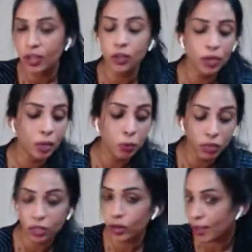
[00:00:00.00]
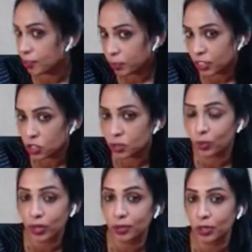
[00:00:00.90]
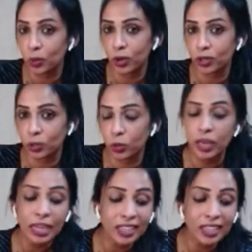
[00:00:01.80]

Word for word: You can put in your affirmations, whatever you want to do.